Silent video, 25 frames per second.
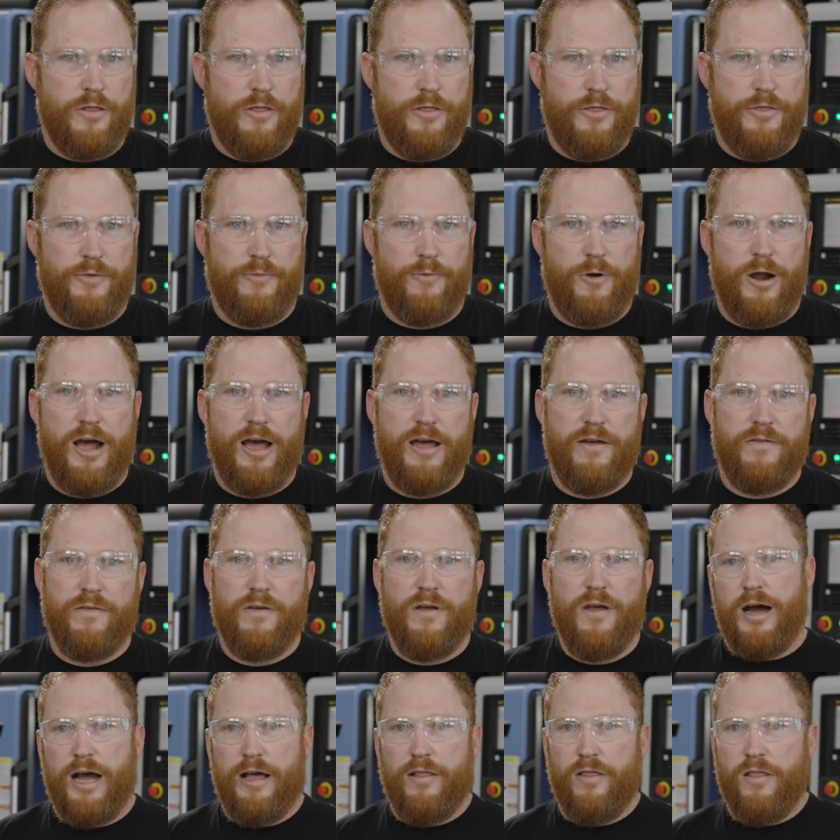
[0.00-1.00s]
thrive.
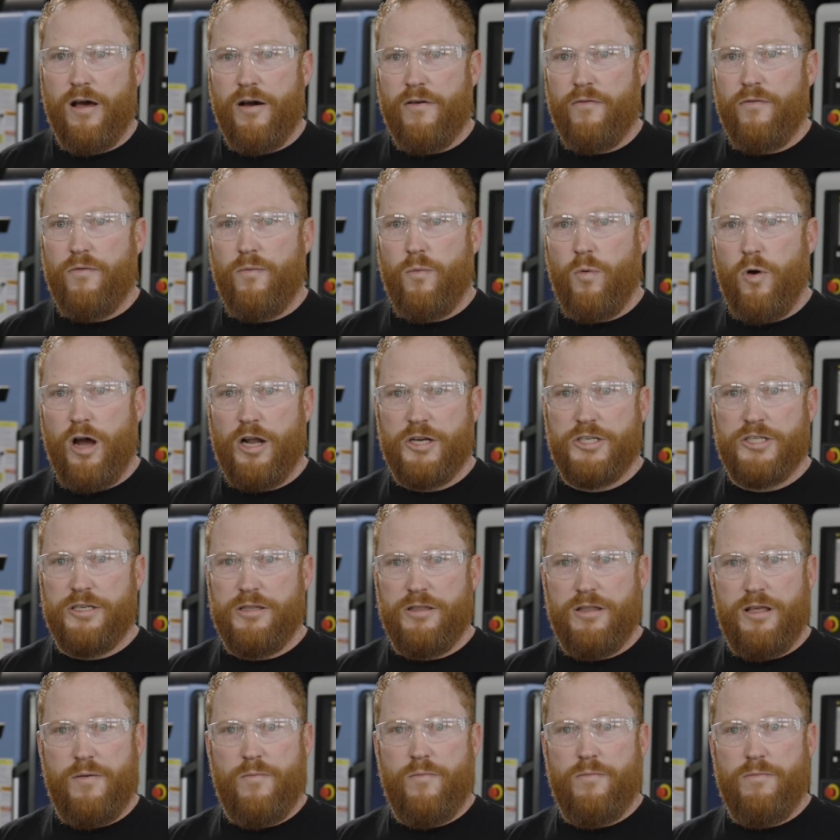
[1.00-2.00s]
I love
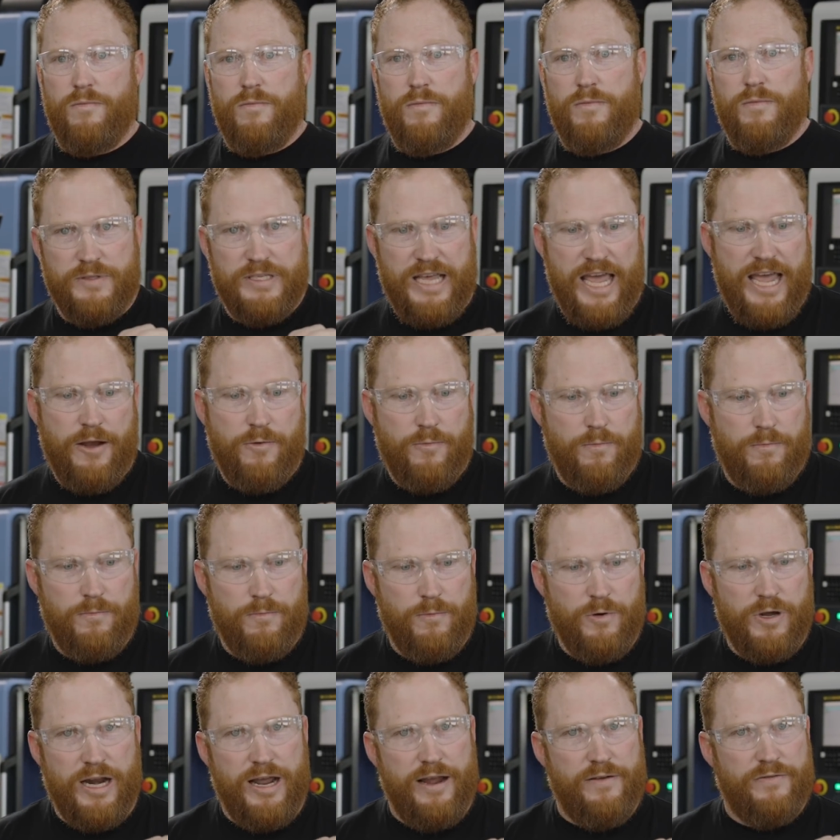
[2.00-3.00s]
watching them take
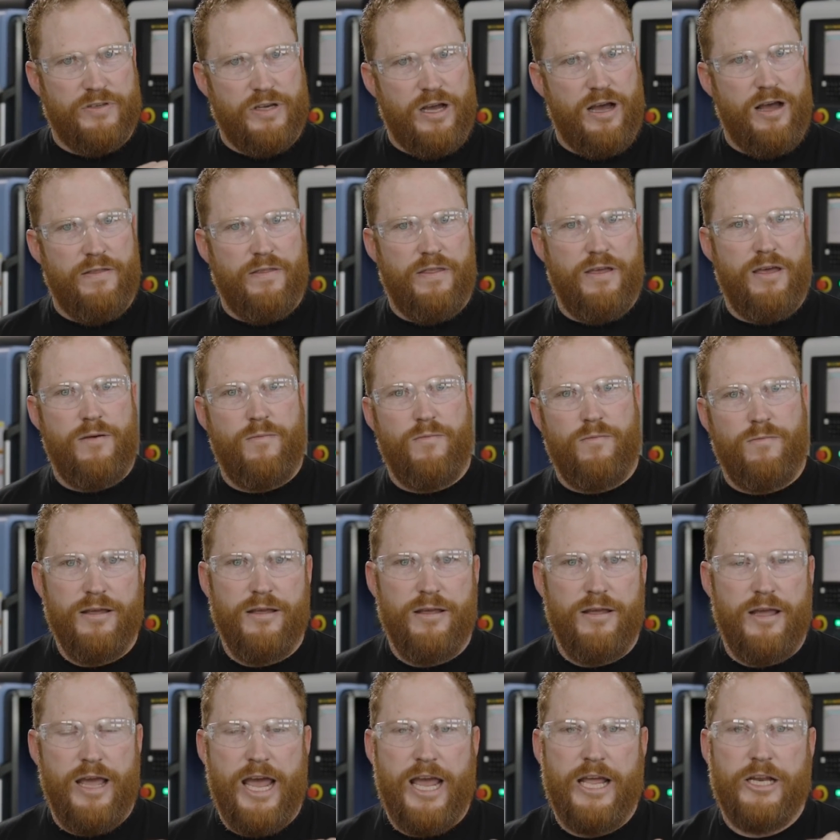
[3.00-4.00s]
what I've taught them
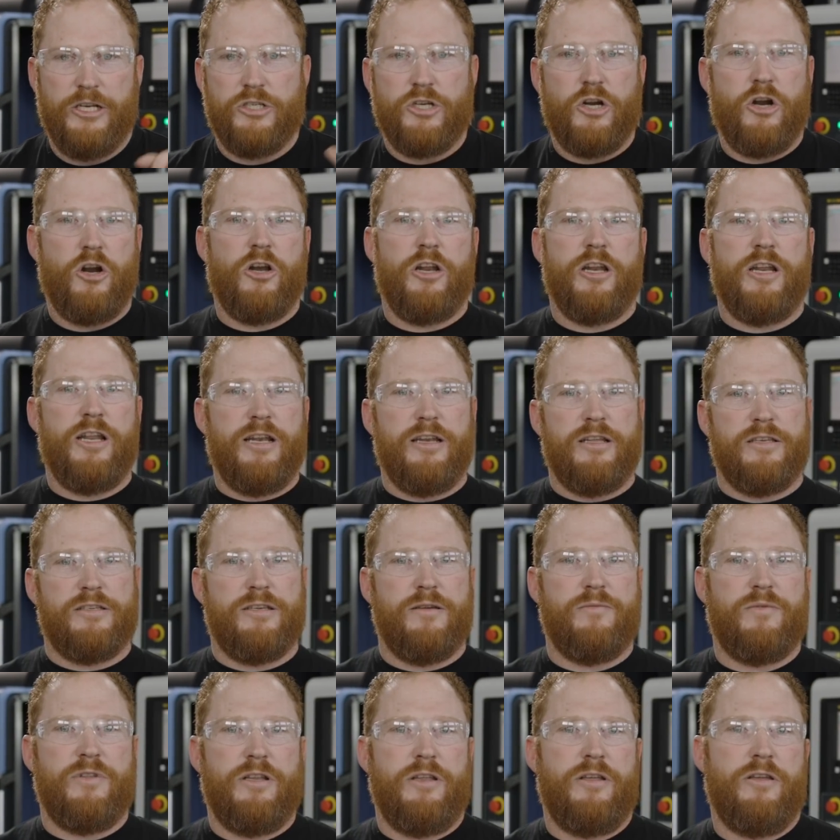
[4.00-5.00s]
and turn it into
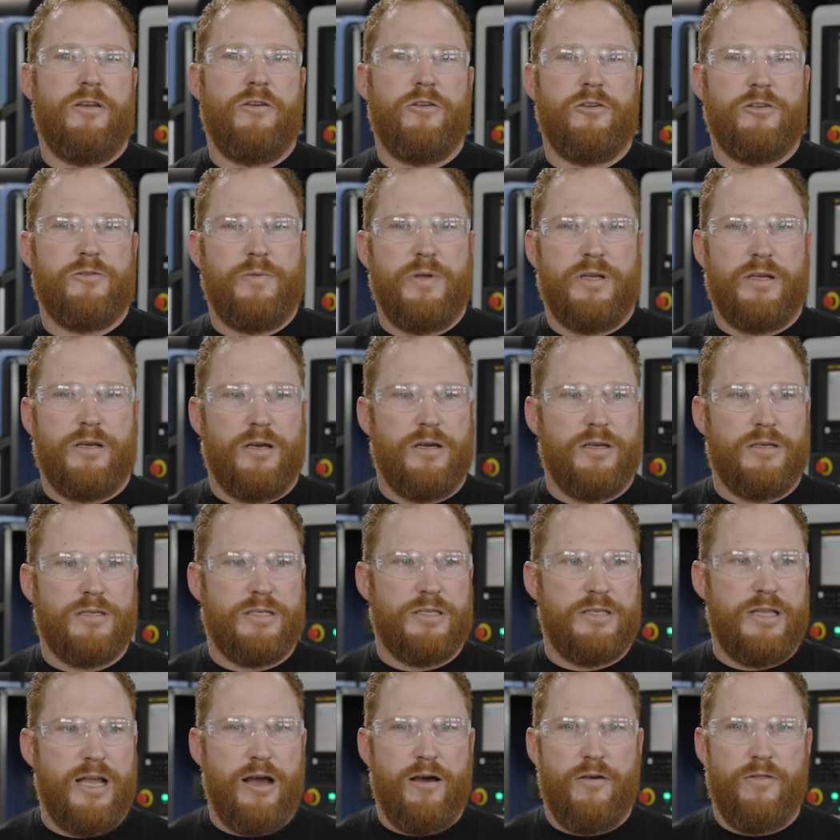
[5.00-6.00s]
something huge,
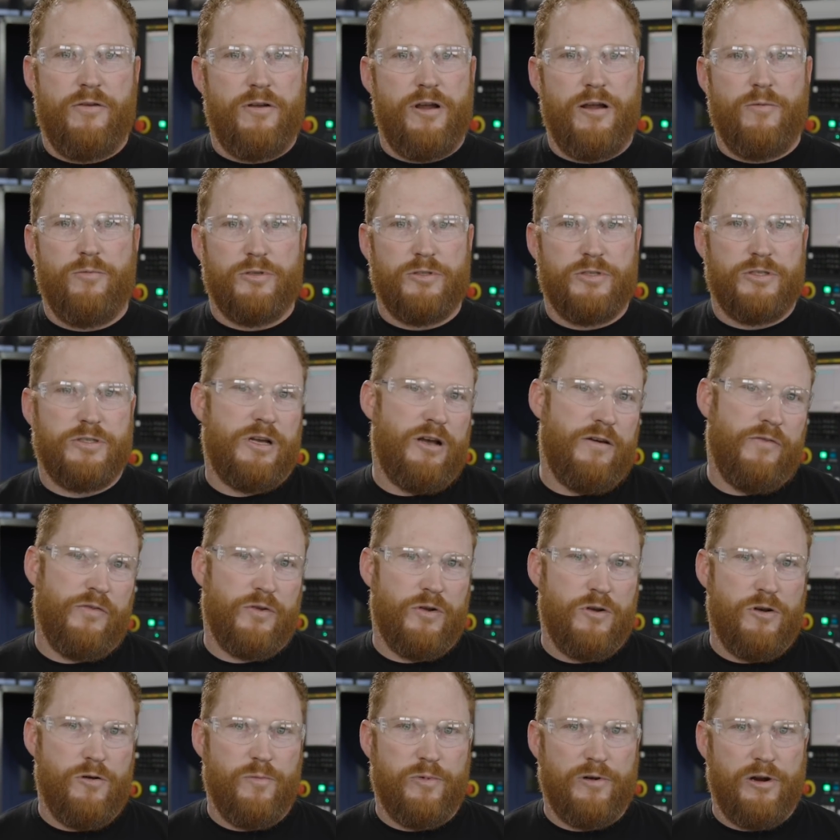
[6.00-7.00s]
because now they're able to solve
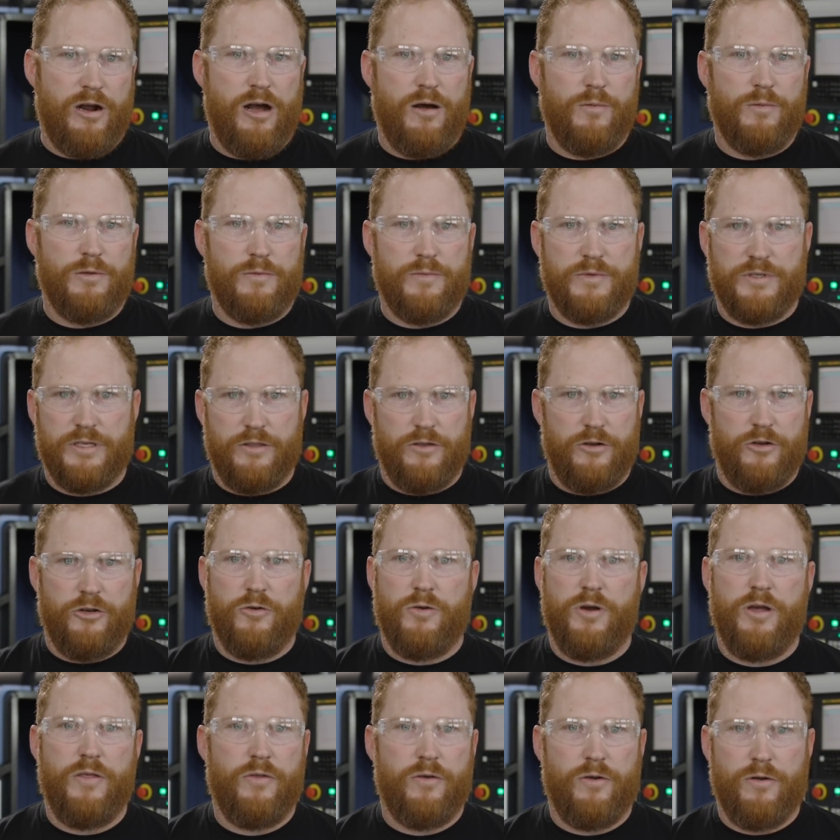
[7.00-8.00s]
their own problems and they're
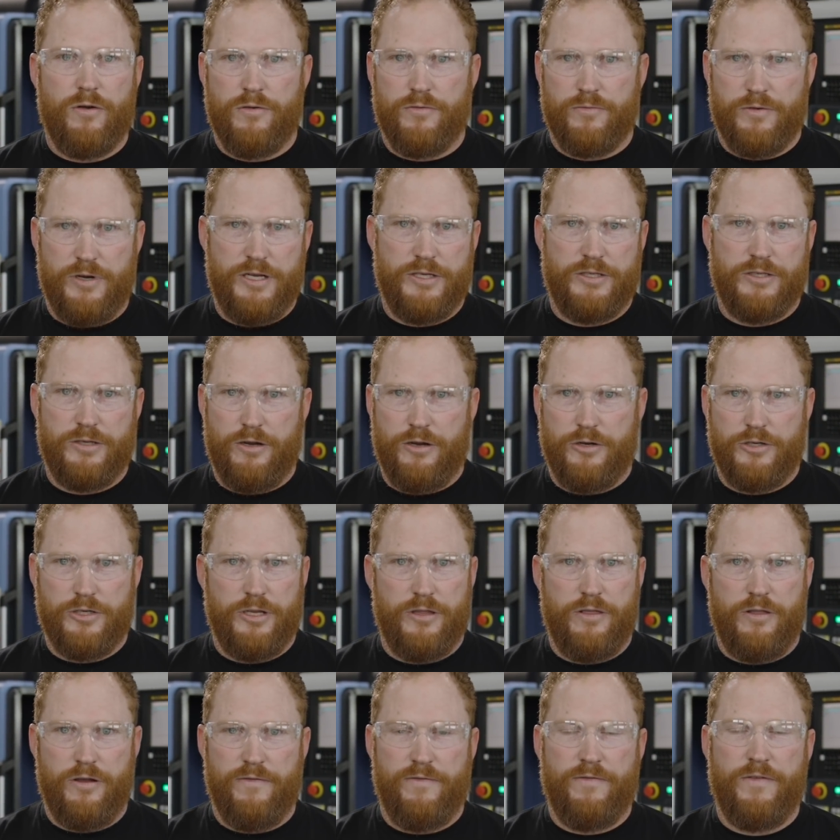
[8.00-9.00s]
doing their own research
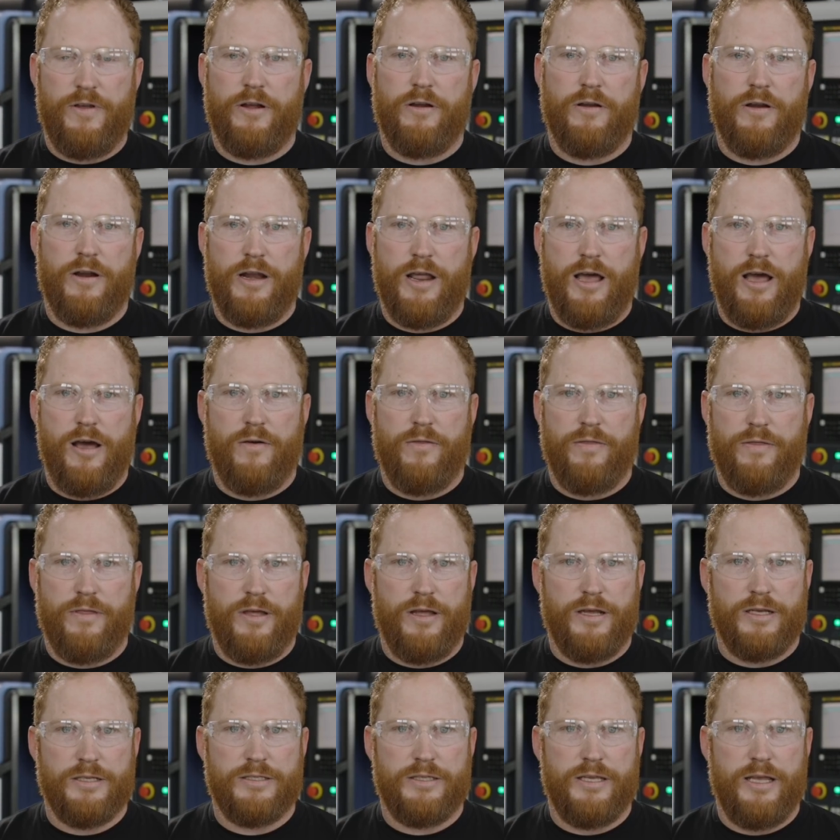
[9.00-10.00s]
and they're figuring out
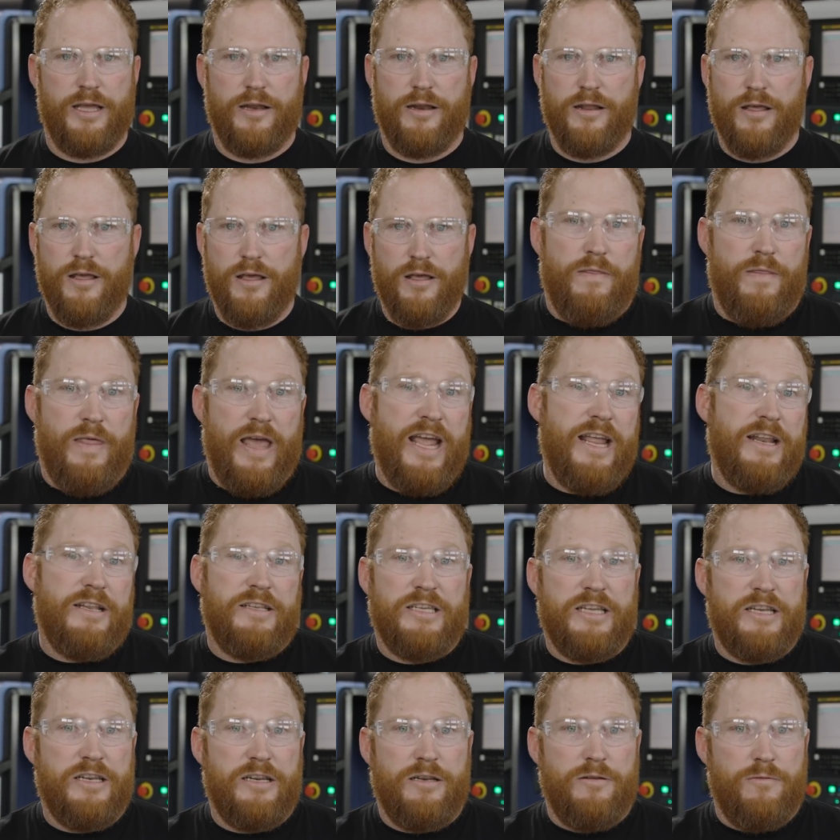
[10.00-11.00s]
things that they
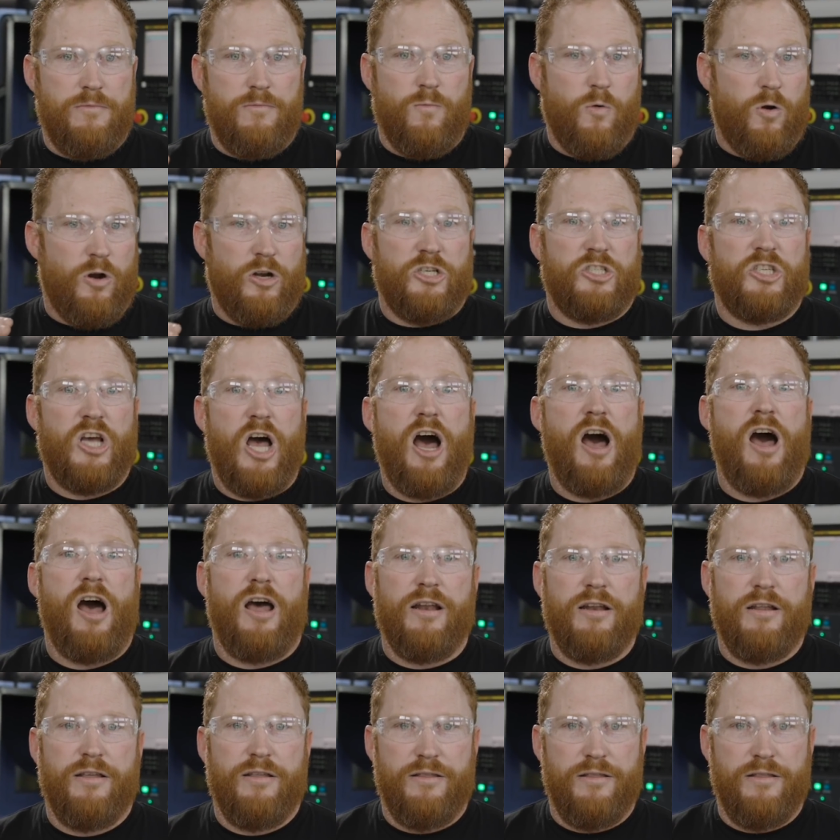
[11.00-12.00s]
didn't, weren't taught.